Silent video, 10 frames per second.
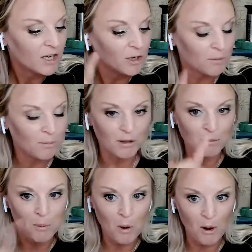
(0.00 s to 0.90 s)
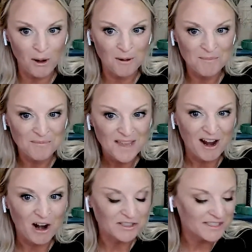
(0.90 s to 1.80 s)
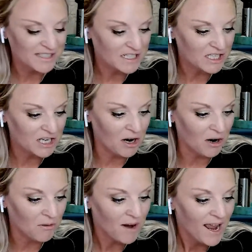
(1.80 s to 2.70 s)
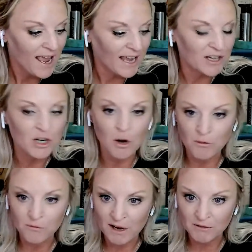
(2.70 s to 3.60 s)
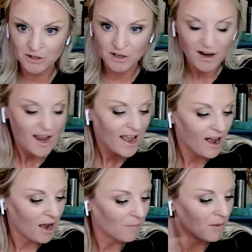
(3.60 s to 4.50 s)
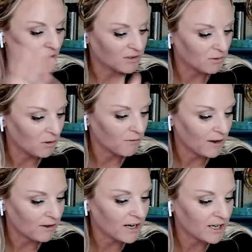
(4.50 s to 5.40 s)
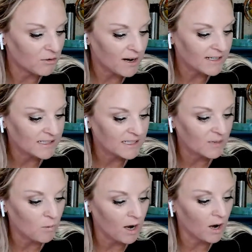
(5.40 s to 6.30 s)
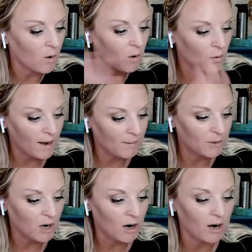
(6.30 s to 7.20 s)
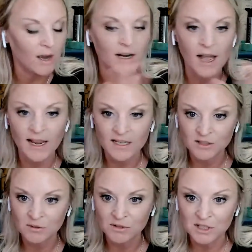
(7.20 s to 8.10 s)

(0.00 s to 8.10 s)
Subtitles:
your brother, Paul, our CTO and co-founder, and you guys did a whole webinar on ISO